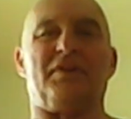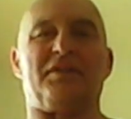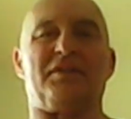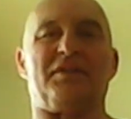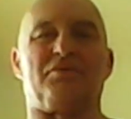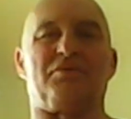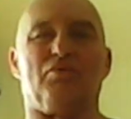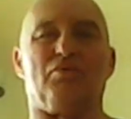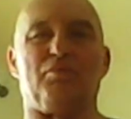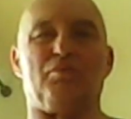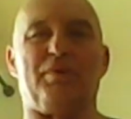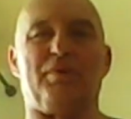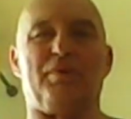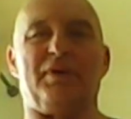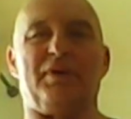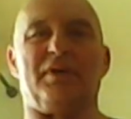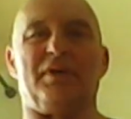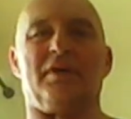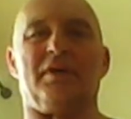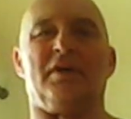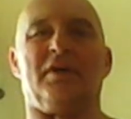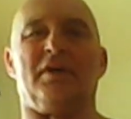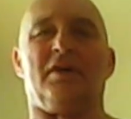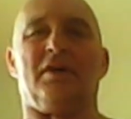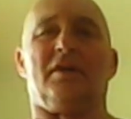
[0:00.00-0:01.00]
that would
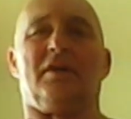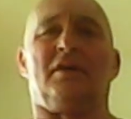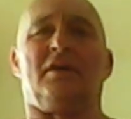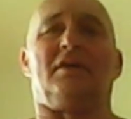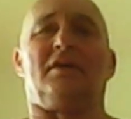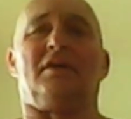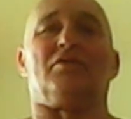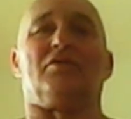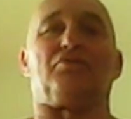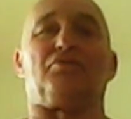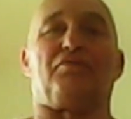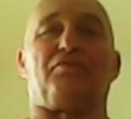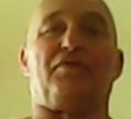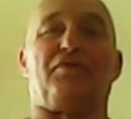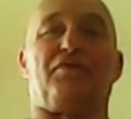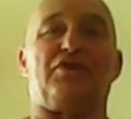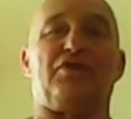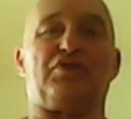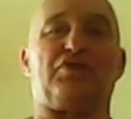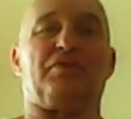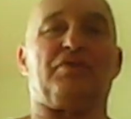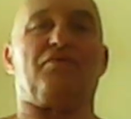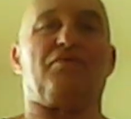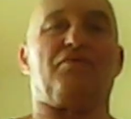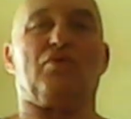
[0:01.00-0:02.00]
be
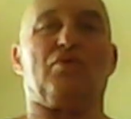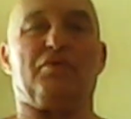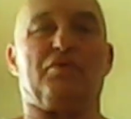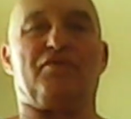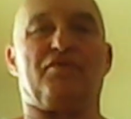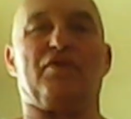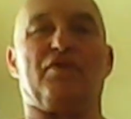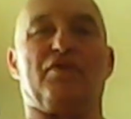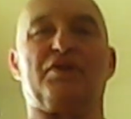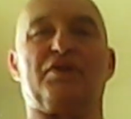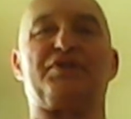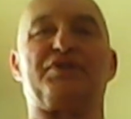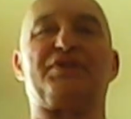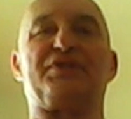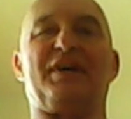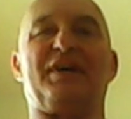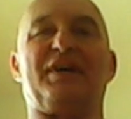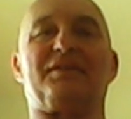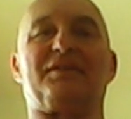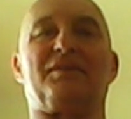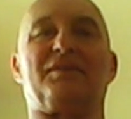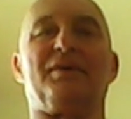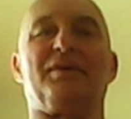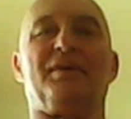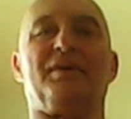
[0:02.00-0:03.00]
sufficient for the first
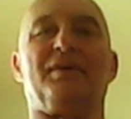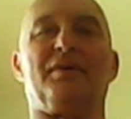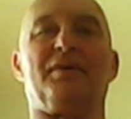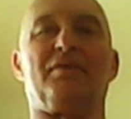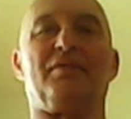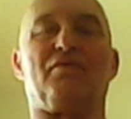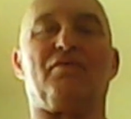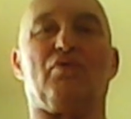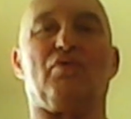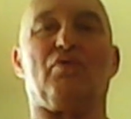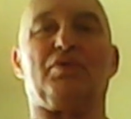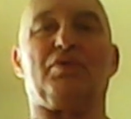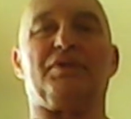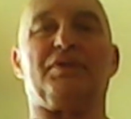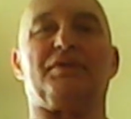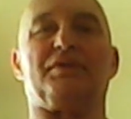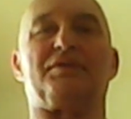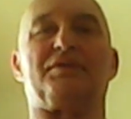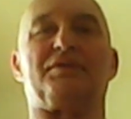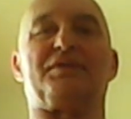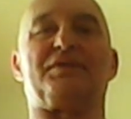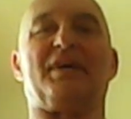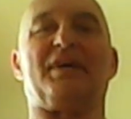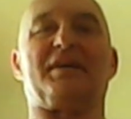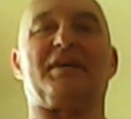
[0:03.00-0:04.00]
set. For
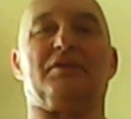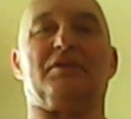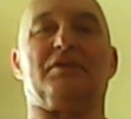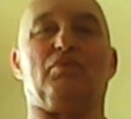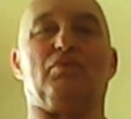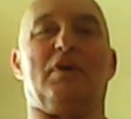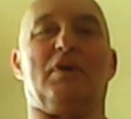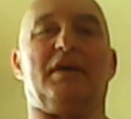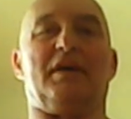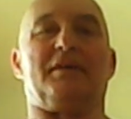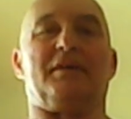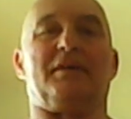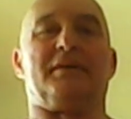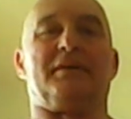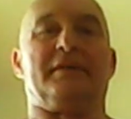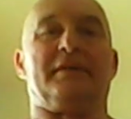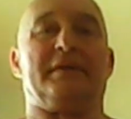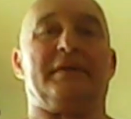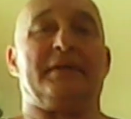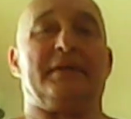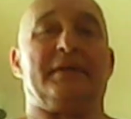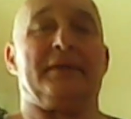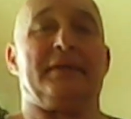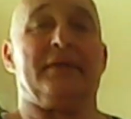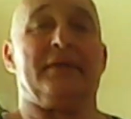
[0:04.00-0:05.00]
the second one
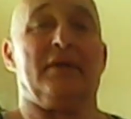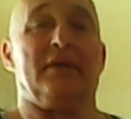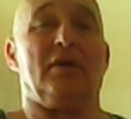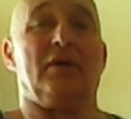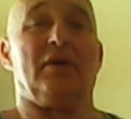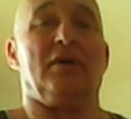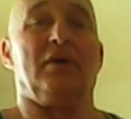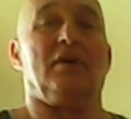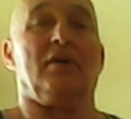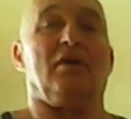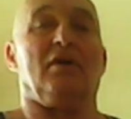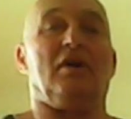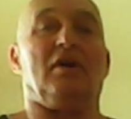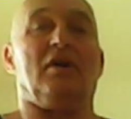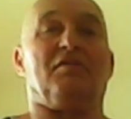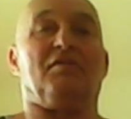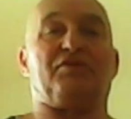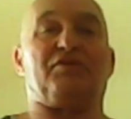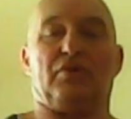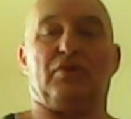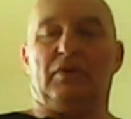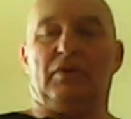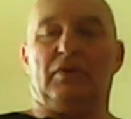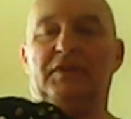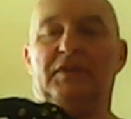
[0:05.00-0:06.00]

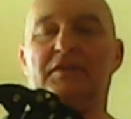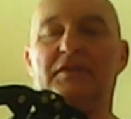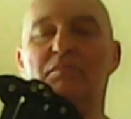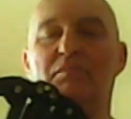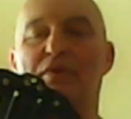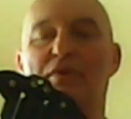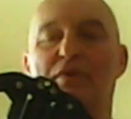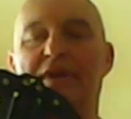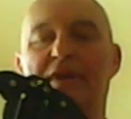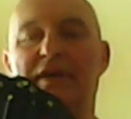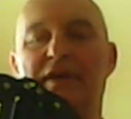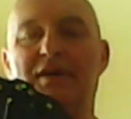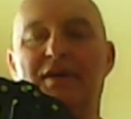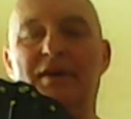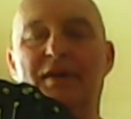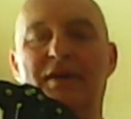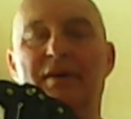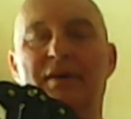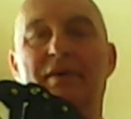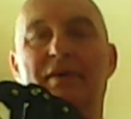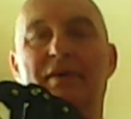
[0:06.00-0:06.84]
After a little break,